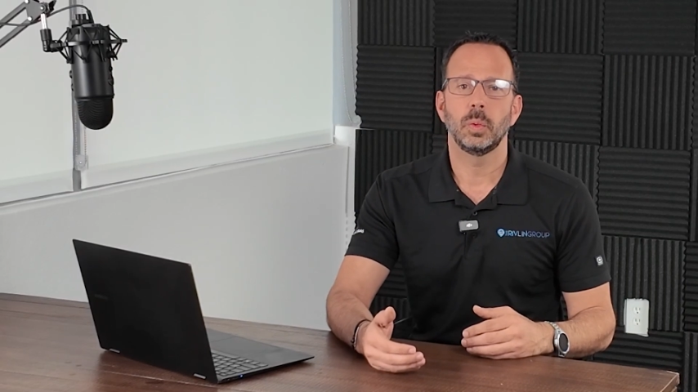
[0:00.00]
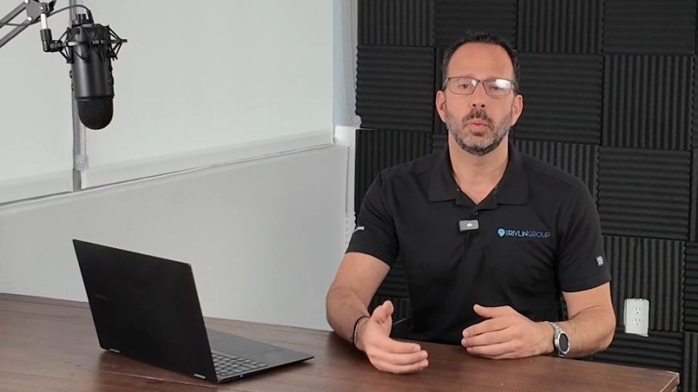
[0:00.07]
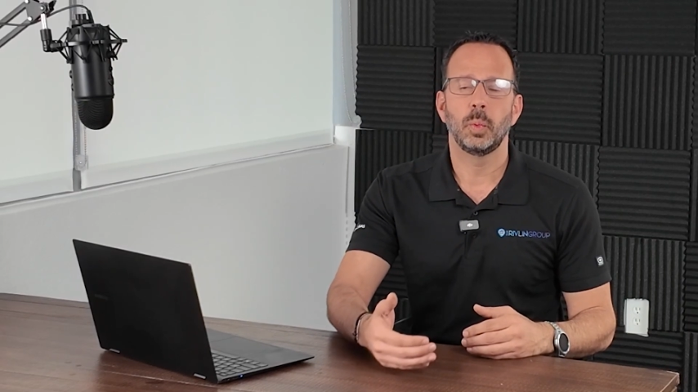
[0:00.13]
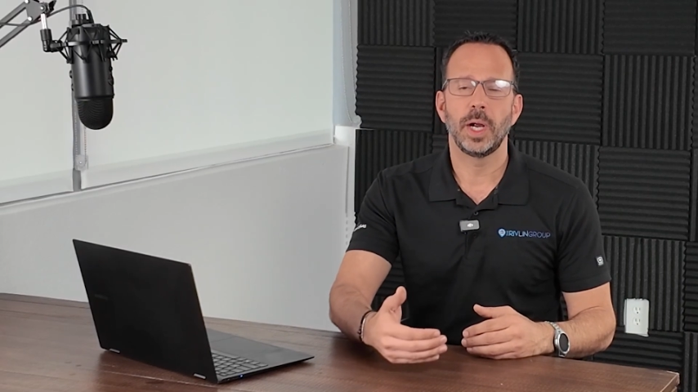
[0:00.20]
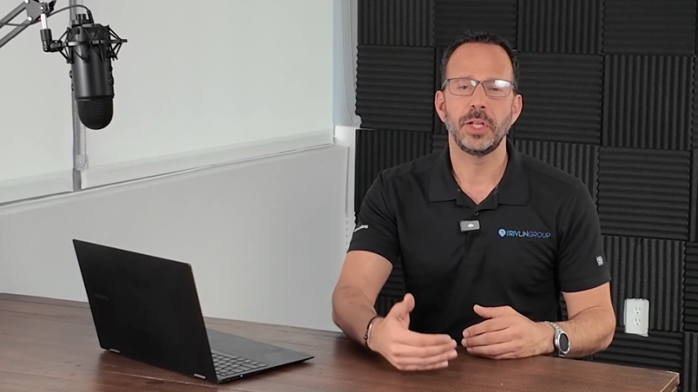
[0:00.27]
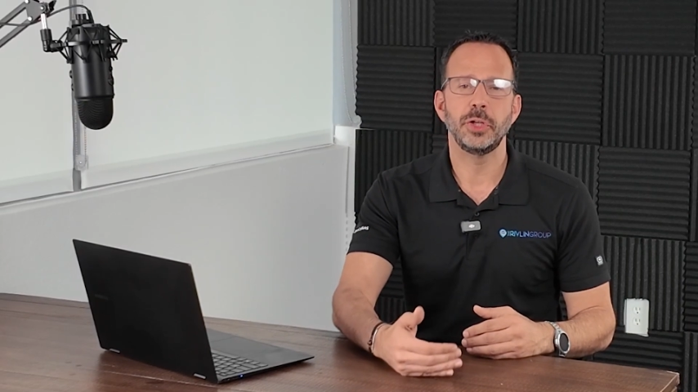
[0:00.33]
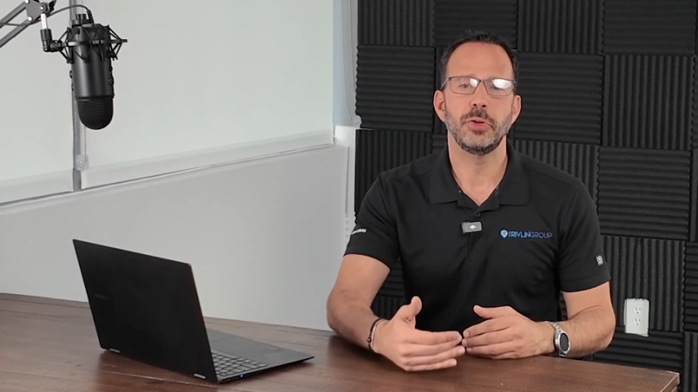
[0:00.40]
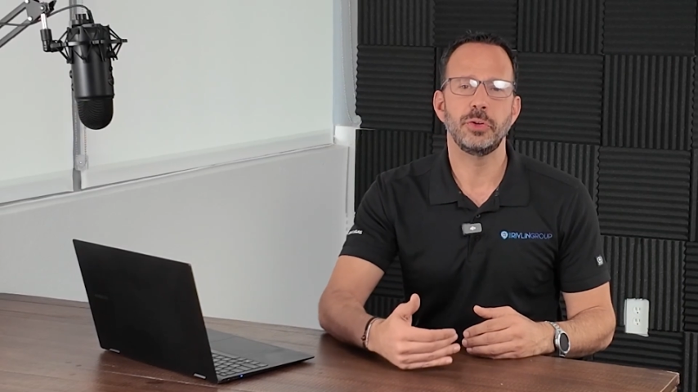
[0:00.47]

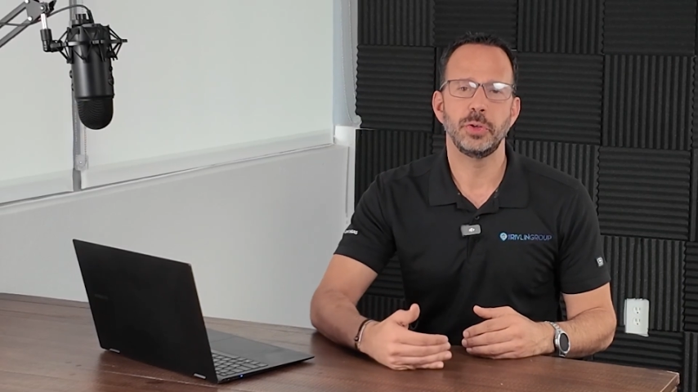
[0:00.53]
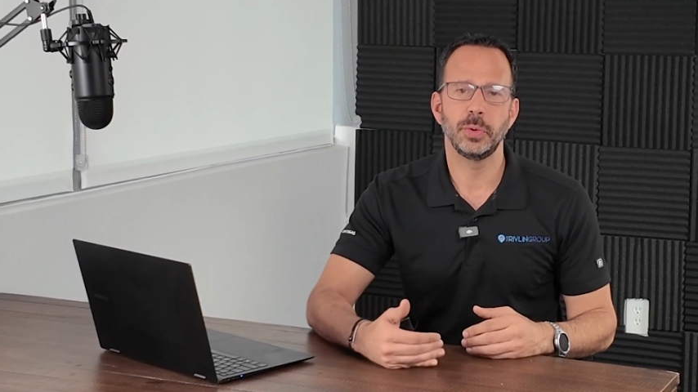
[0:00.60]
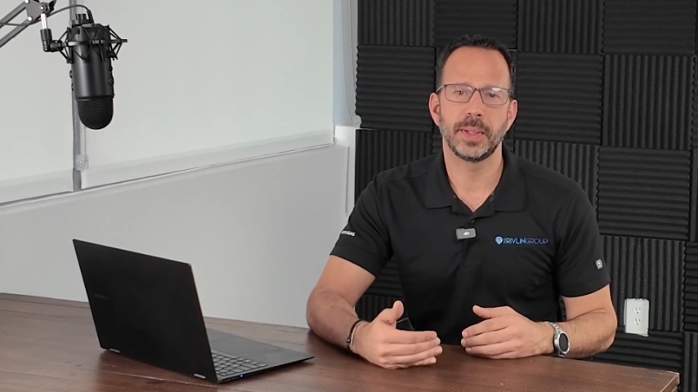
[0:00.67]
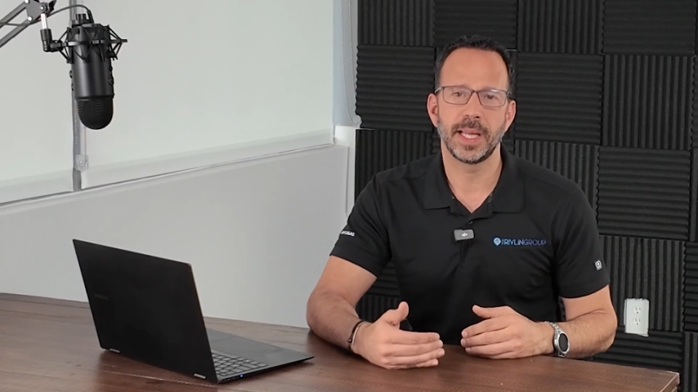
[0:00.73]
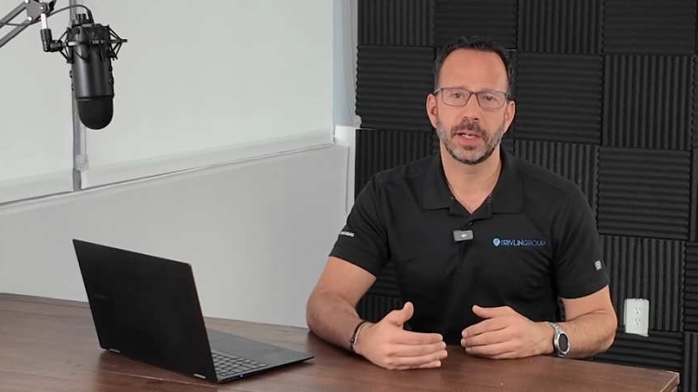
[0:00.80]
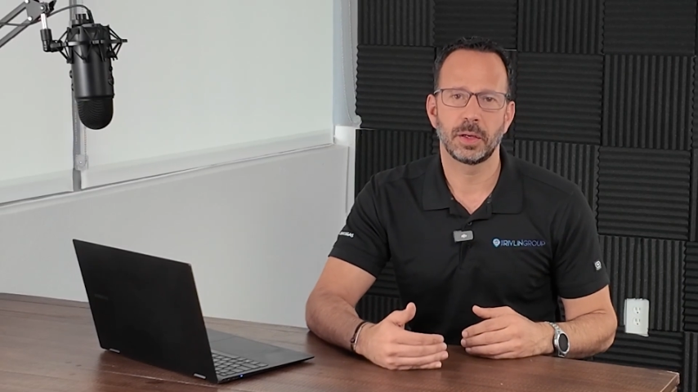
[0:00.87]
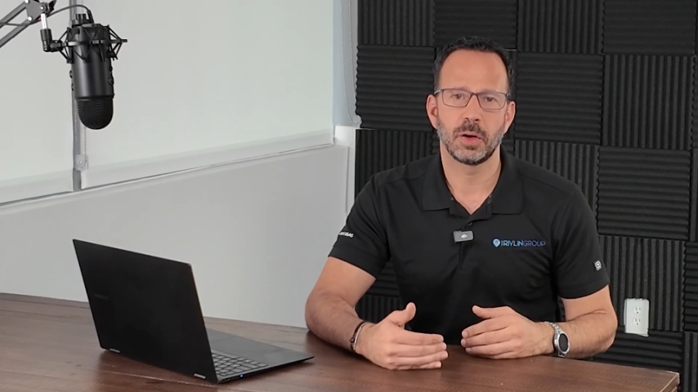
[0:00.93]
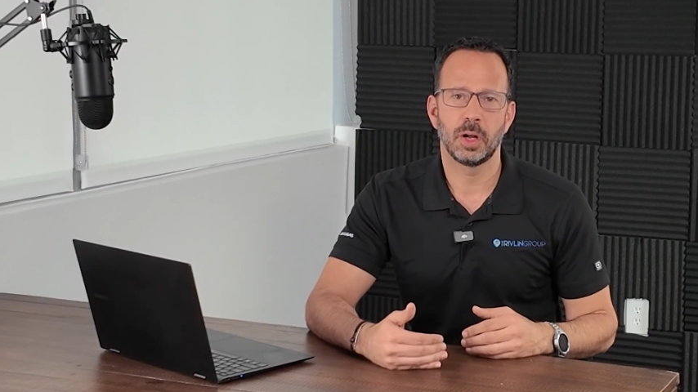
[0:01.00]
when you do
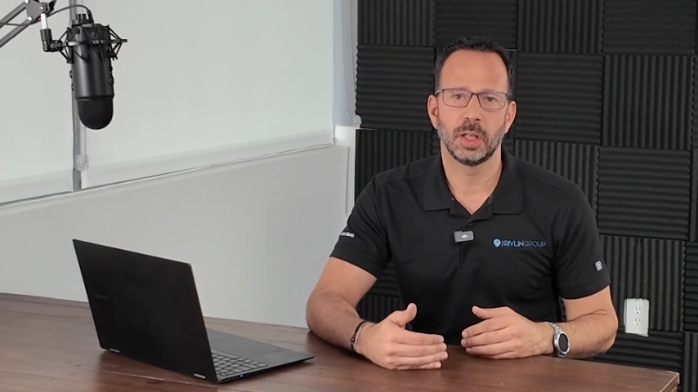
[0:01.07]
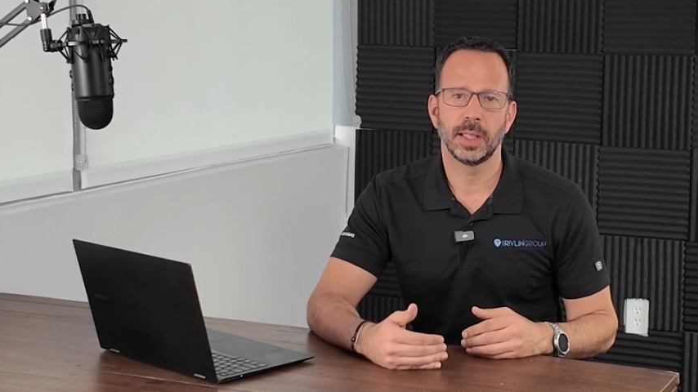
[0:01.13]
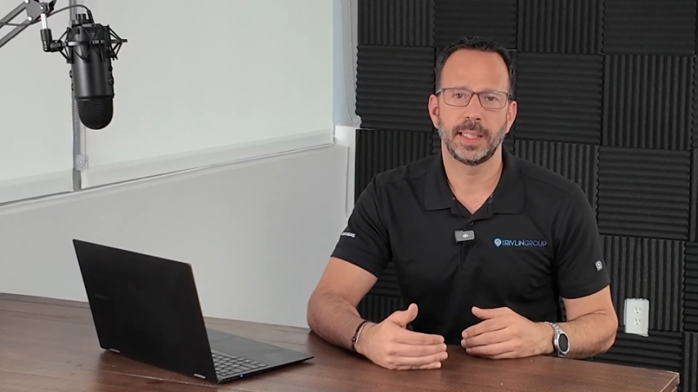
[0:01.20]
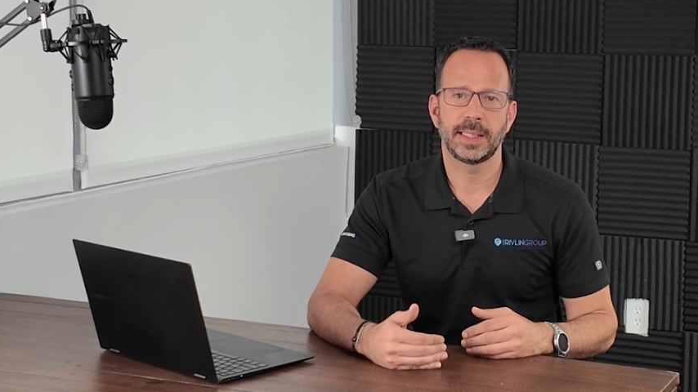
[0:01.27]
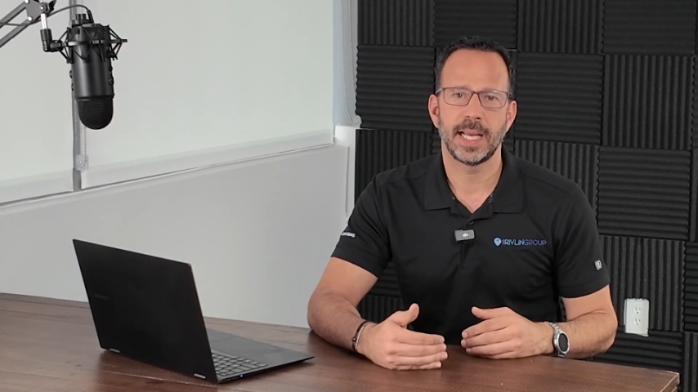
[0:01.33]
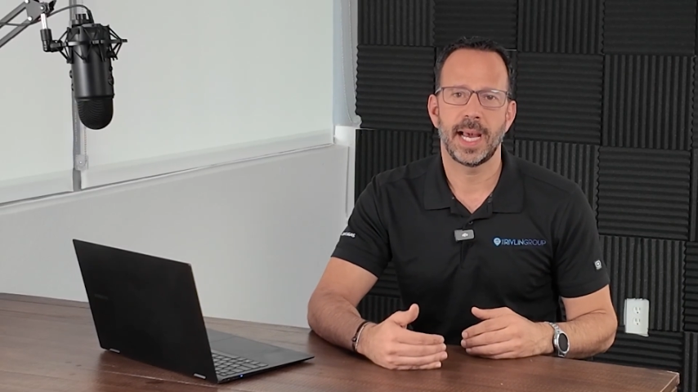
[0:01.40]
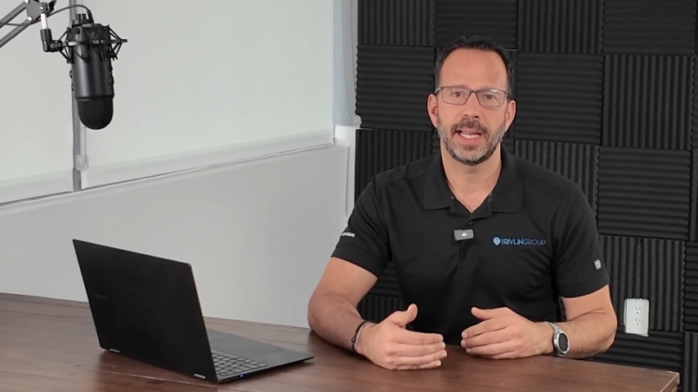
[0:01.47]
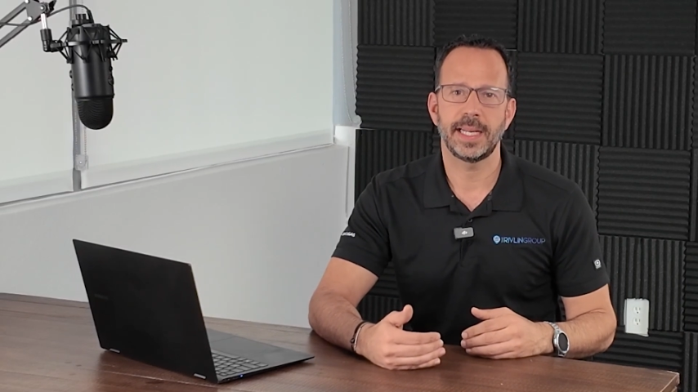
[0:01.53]
get a call
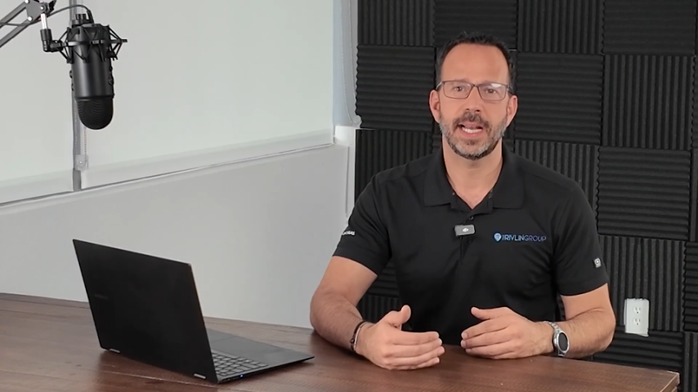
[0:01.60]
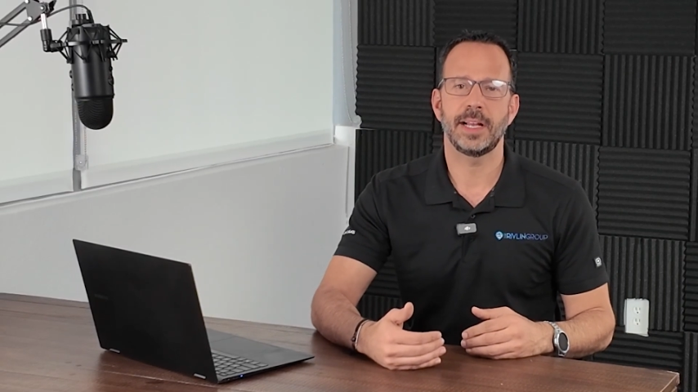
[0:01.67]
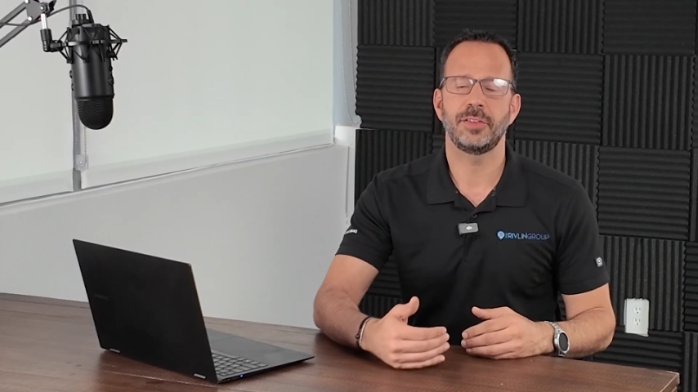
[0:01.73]
like that,